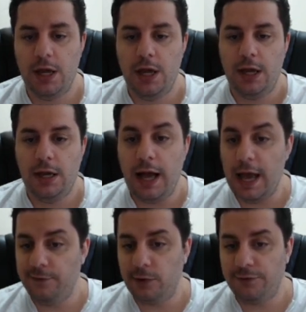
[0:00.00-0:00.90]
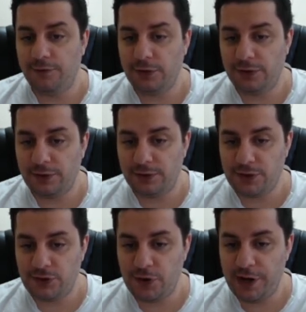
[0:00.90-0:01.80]
I worked for
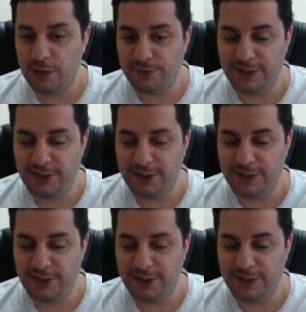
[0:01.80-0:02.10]
straight up